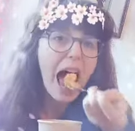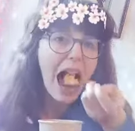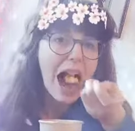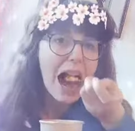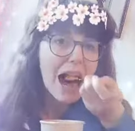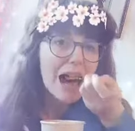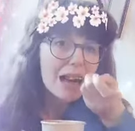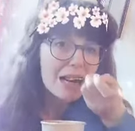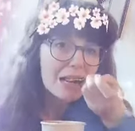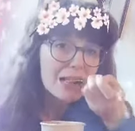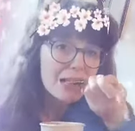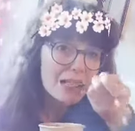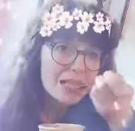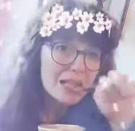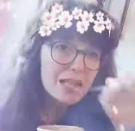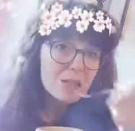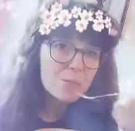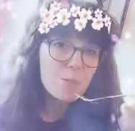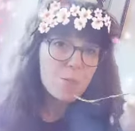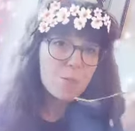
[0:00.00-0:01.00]

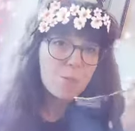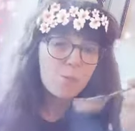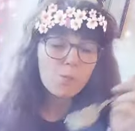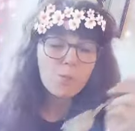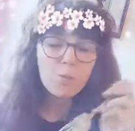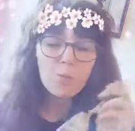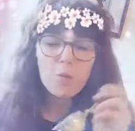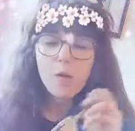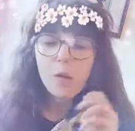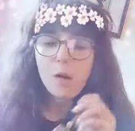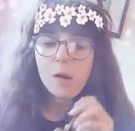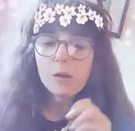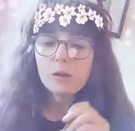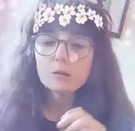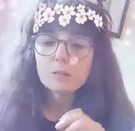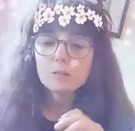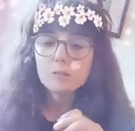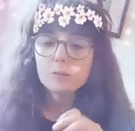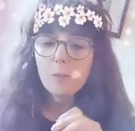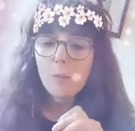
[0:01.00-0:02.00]

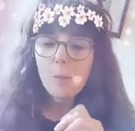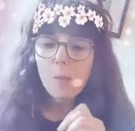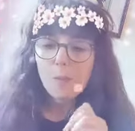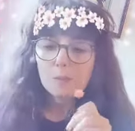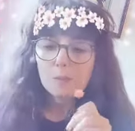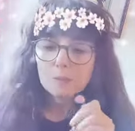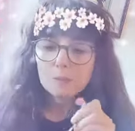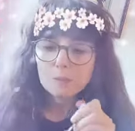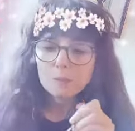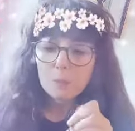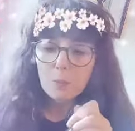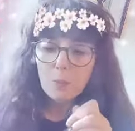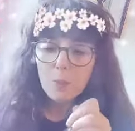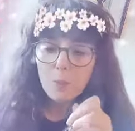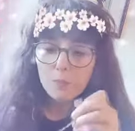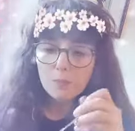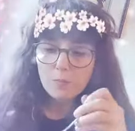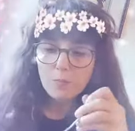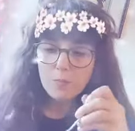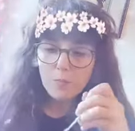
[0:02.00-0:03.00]

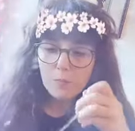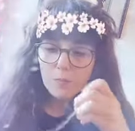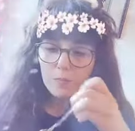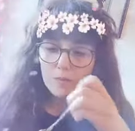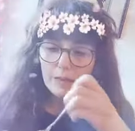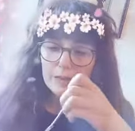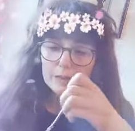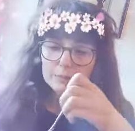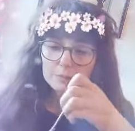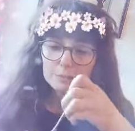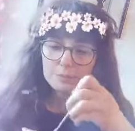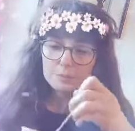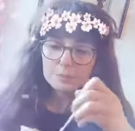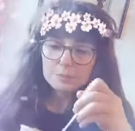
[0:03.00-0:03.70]
(silence)